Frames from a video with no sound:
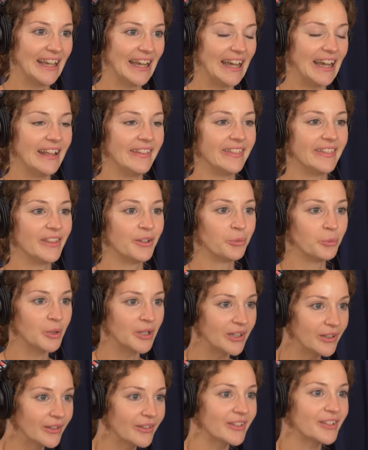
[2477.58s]
And the
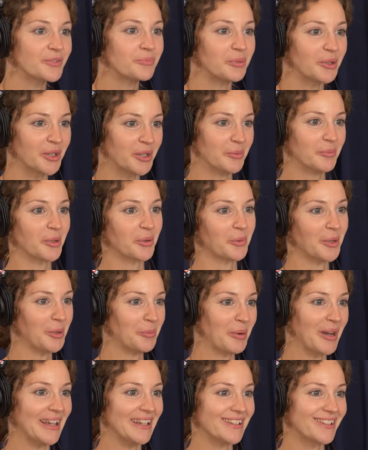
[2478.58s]
world is becoming well
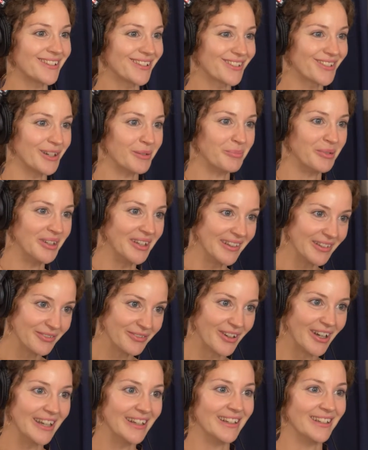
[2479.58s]
placed to start putting the
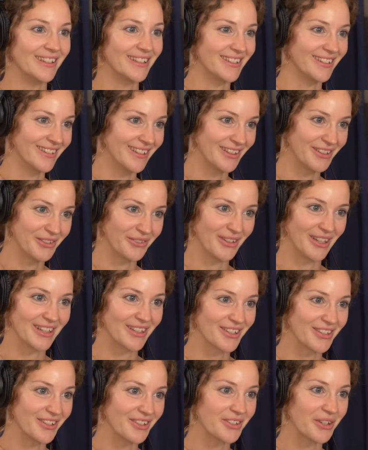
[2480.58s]
finance in that
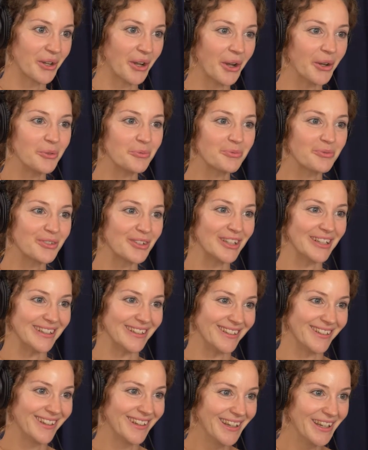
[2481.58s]
direction. So
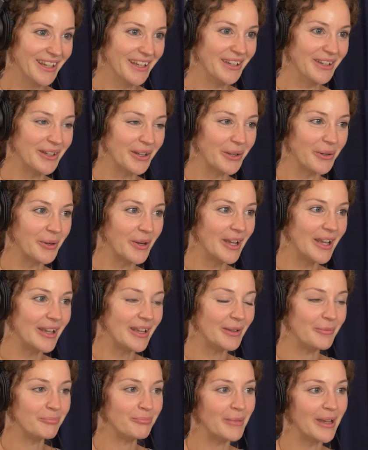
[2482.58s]
hopefully,
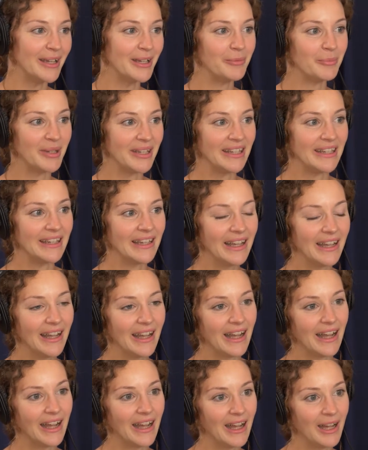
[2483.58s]
it may be
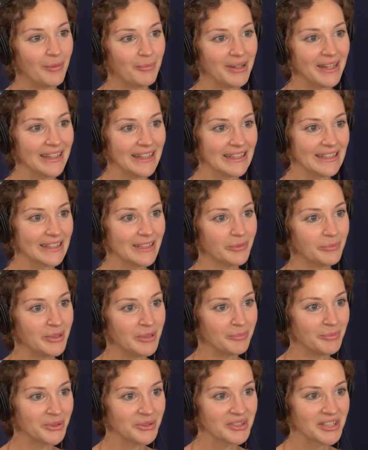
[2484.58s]
a little
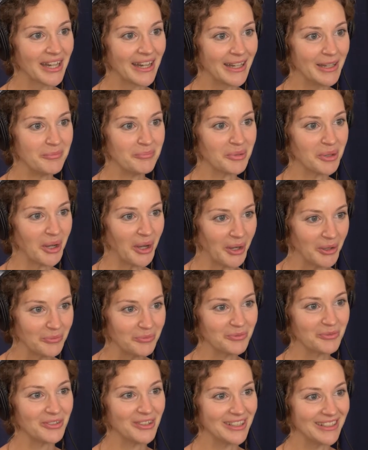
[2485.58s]
bit more time, but
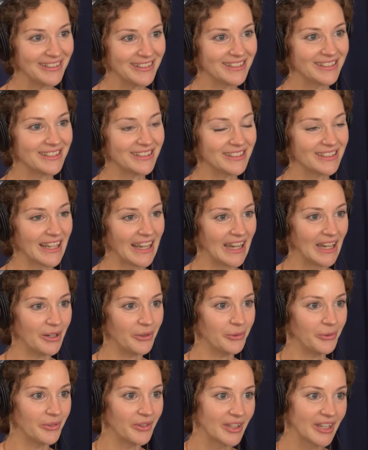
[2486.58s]
hopefully this is
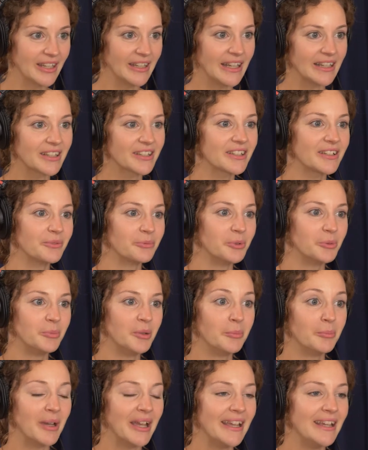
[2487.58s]
how the connection will
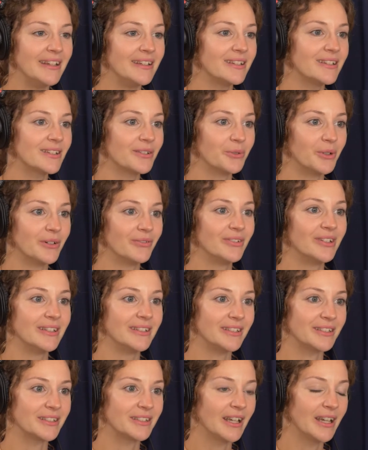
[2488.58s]
be made to offer
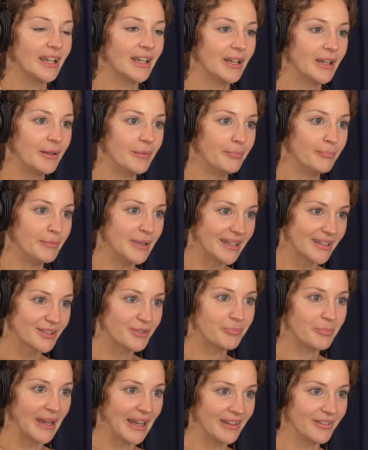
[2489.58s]
this
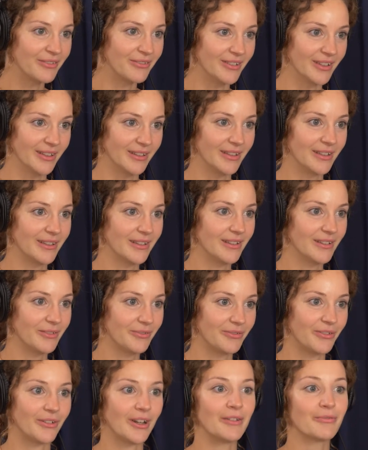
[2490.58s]
mixed benefit
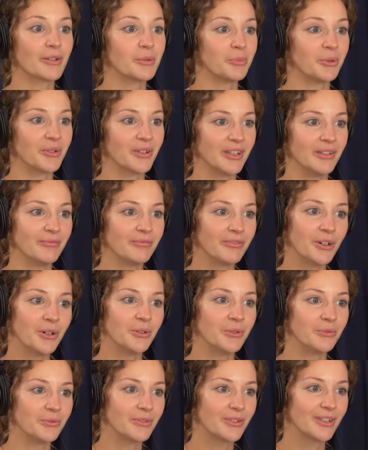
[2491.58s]
for everybody
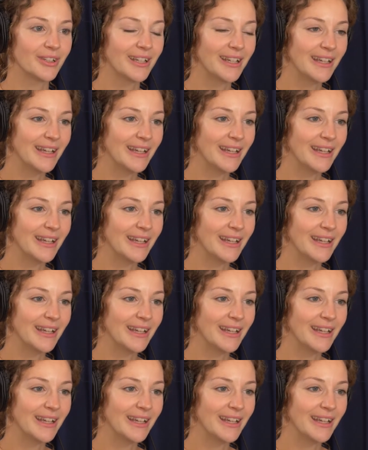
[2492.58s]
involved.